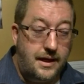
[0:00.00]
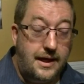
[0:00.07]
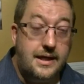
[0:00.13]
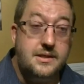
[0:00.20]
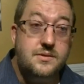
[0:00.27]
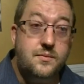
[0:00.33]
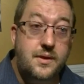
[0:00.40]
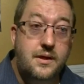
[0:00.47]

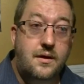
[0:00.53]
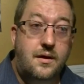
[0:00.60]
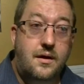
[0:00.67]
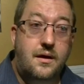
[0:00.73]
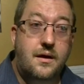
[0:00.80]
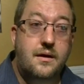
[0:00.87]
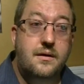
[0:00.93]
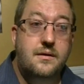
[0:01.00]
as we
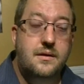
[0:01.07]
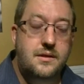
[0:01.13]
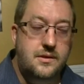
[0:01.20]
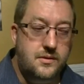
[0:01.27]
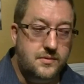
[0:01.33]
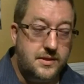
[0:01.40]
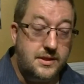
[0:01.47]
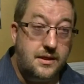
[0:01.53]
are,
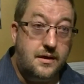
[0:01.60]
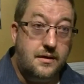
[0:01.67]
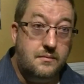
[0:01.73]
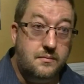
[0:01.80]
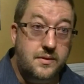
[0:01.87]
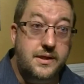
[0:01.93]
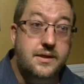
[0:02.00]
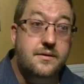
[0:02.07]
using our
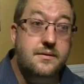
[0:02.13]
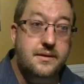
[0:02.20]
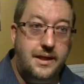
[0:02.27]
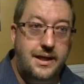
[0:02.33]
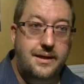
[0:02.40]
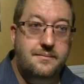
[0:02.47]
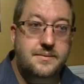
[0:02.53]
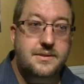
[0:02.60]
real
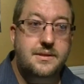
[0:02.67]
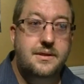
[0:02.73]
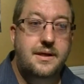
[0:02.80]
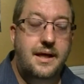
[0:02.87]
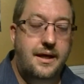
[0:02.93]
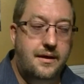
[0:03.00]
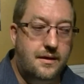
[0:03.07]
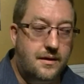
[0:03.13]
names
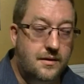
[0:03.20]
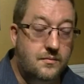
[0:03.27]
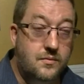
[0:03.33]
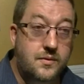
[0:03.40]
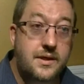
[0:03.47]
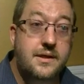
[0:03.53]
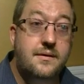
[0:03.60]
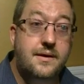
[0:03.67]
and our
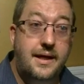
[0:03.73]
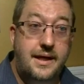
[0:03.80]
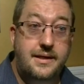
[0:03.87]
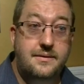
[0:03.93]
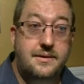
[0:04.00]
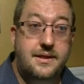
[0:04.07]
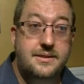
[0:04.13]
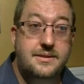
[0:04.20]
real
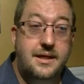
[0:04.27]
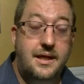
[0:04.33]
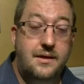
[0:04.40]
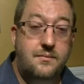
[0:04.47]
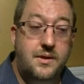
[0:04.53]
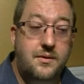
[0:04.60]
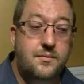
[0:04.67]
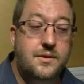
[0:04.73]
address,
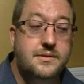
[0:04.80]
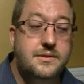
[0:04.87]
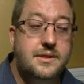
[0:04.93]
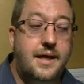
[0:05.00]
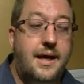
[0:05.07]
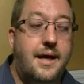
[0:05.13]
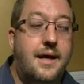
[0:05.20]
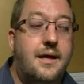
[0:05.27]
and we will
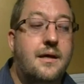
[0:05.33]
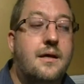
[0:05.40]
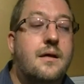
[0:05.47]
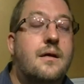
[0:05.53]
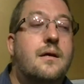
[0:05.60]
say,